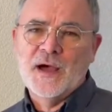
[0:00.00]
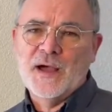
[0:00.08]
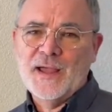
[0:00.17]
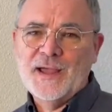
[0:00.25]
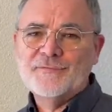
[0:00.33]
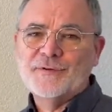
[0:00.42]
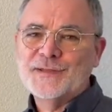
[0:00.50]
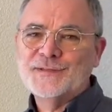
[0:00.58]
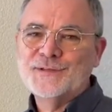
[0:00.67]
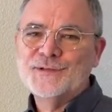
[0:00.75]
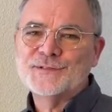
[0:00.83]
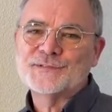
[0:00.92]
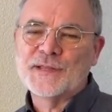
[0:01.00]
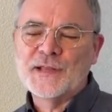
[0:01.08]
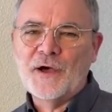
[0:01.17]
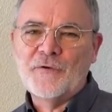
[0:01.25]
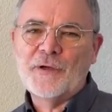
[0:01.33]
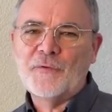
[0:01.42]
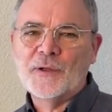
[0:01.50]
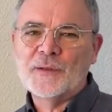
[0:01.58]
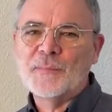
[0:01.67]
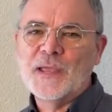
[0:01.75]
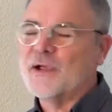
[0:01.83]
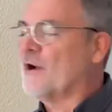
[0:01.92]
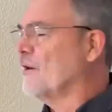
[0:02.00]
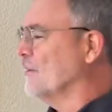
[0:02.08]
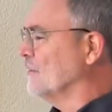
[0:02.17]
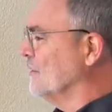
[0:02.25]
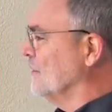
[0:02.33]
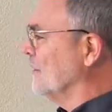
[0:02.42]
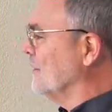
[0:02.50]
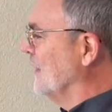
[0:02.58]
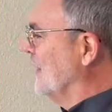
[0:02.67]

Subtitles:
I have ideas on how I want to make art look.